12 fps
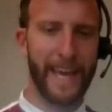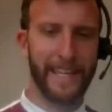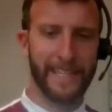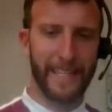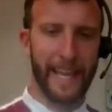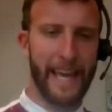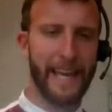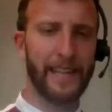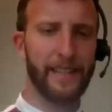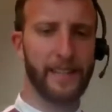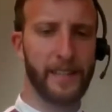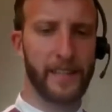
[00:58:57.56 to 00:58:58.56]
thanks again.
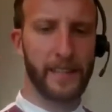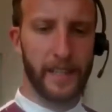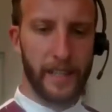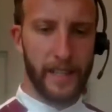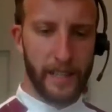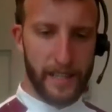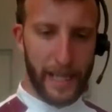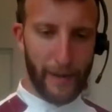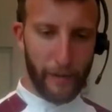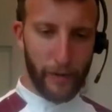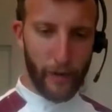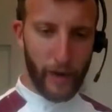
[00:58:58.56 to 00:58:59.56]
Some
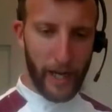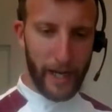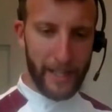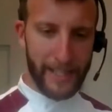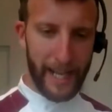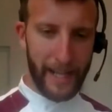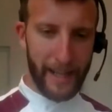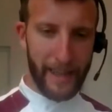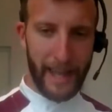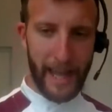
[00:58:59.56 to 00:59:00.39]
of you are saying